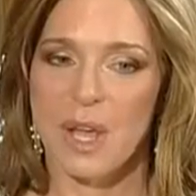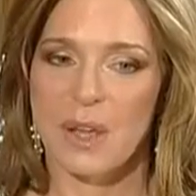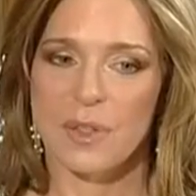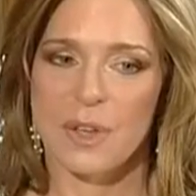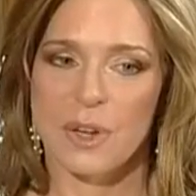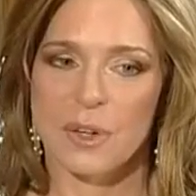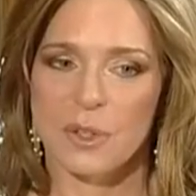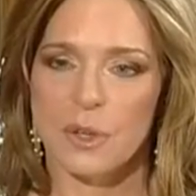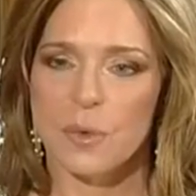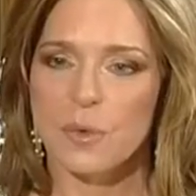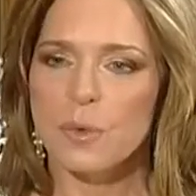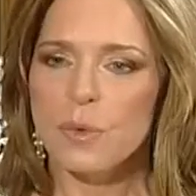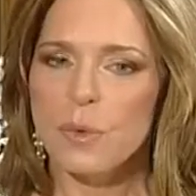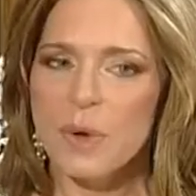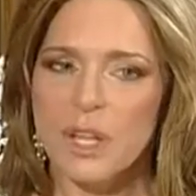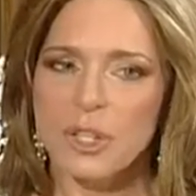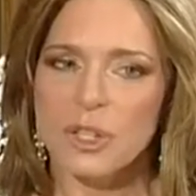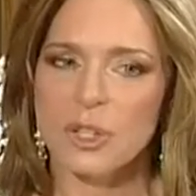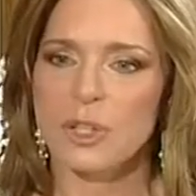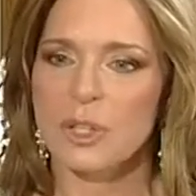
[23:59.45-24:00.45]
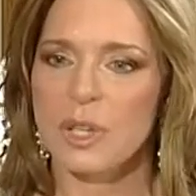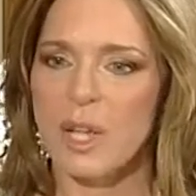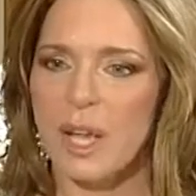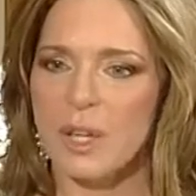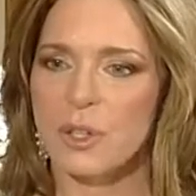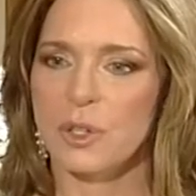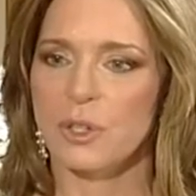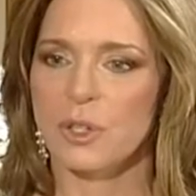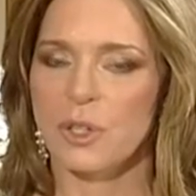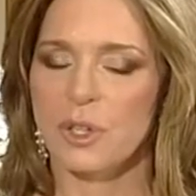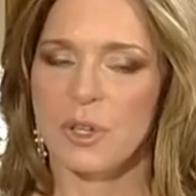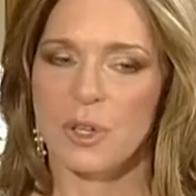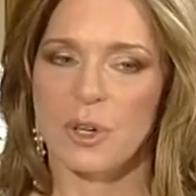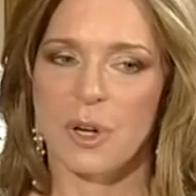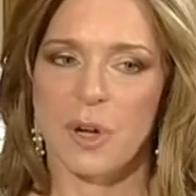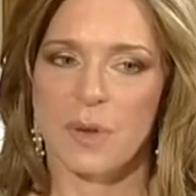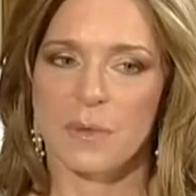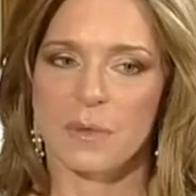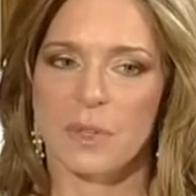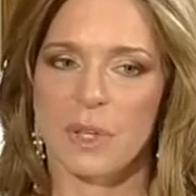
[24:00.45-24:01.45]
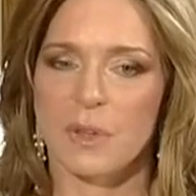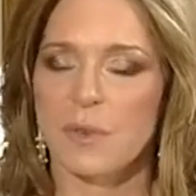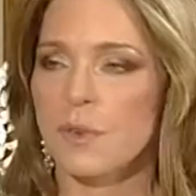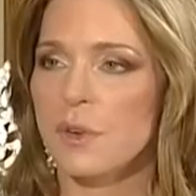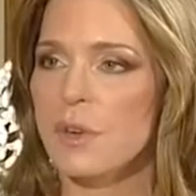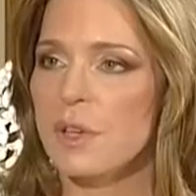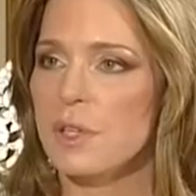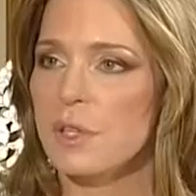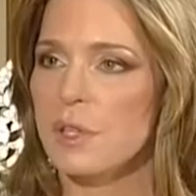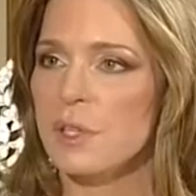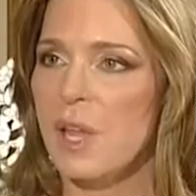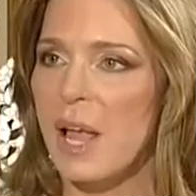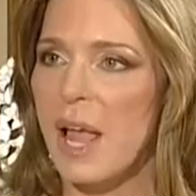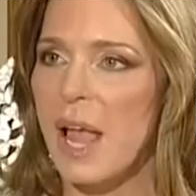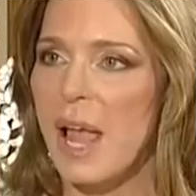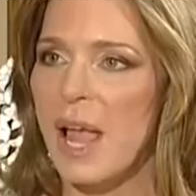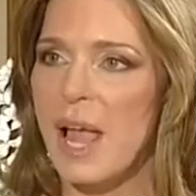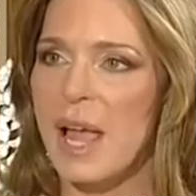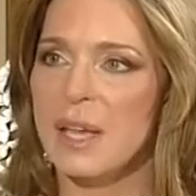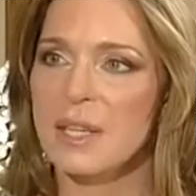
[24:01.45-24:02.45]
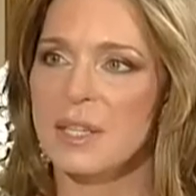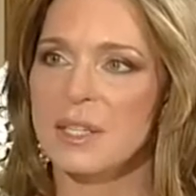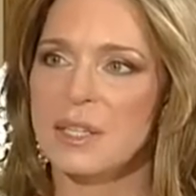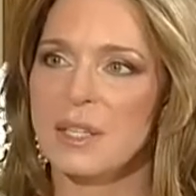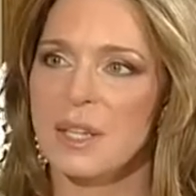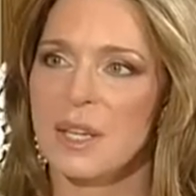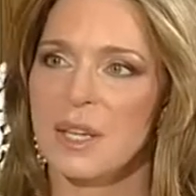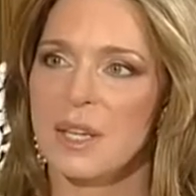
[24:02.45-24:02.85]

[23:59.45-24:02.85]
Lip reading: There's a rich texture of difference and